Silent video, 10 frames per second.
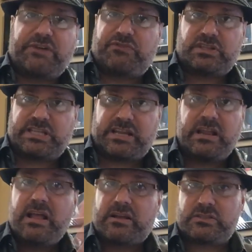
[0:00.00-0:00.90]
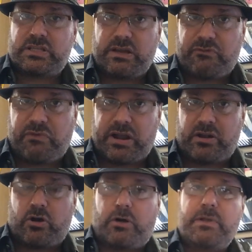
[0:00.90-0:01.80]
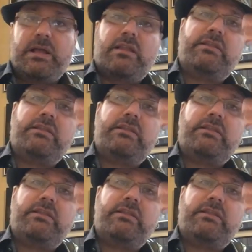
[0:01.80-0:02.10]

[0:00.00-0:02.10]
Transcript: definitely taken, because he didn't fight at all.